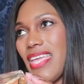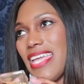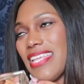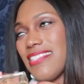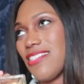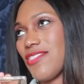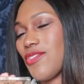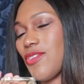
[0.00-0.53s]

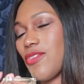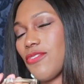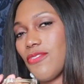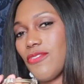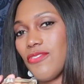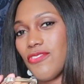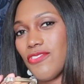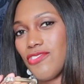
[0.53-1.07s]
It is
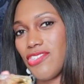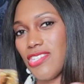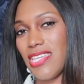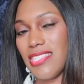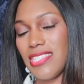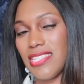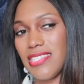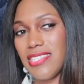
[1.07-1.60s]

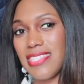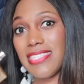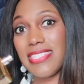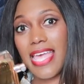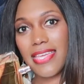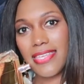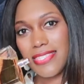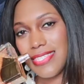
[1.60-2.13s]
gorgeous. It's
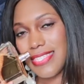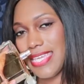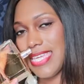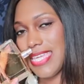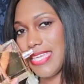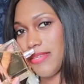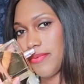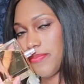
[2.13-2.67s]

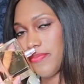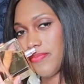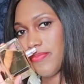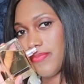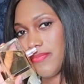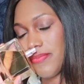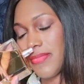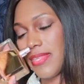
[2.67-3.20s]
sexy.
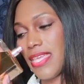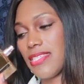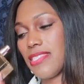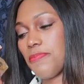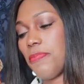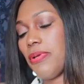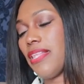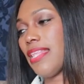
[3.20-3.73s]
It's
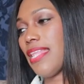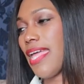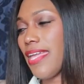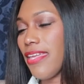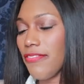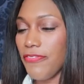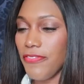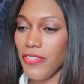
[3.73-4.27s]

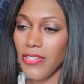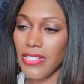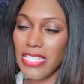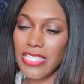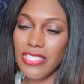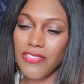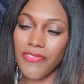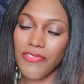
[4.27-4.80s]
playful.
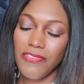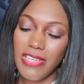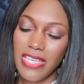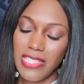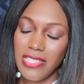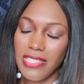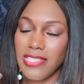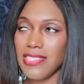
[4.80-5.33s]
It's
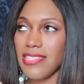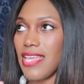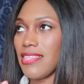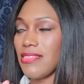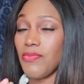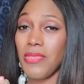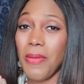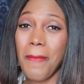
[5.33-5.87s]
rich. It's
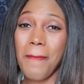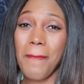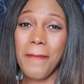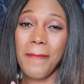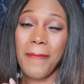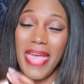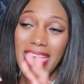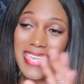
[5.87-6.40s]
like the
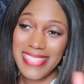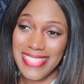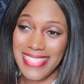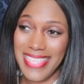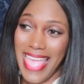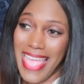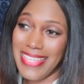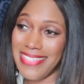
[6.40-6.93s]
best
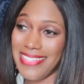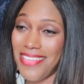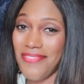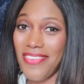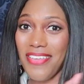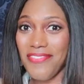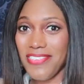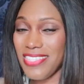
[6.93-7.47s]
scent I've
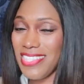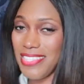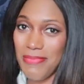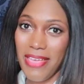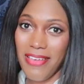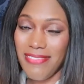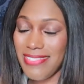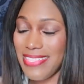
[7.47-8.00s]
ever
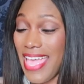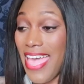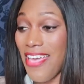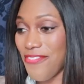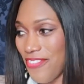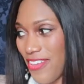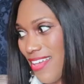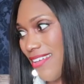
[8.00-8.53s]
smelt,
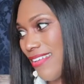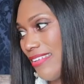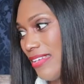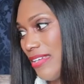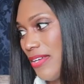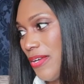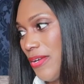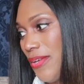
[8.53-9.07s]
ever.
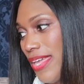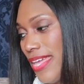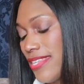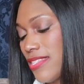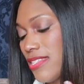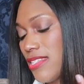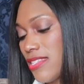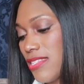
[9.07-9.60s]

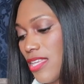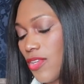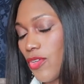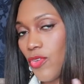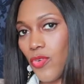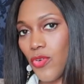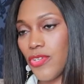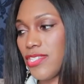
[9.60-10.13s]
It's just a
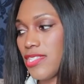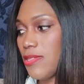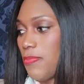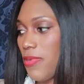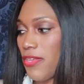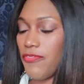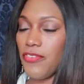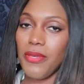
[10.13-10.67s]
gorgeous
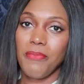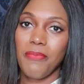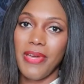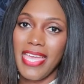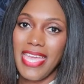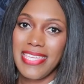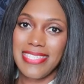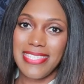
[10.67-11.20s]
perfume by
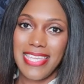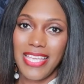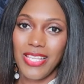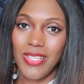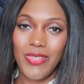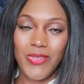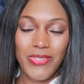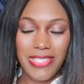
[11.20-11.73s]
Estee
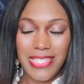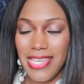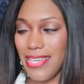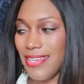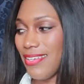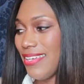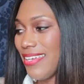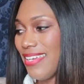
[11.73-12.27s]

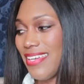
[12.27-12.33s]
Lauder.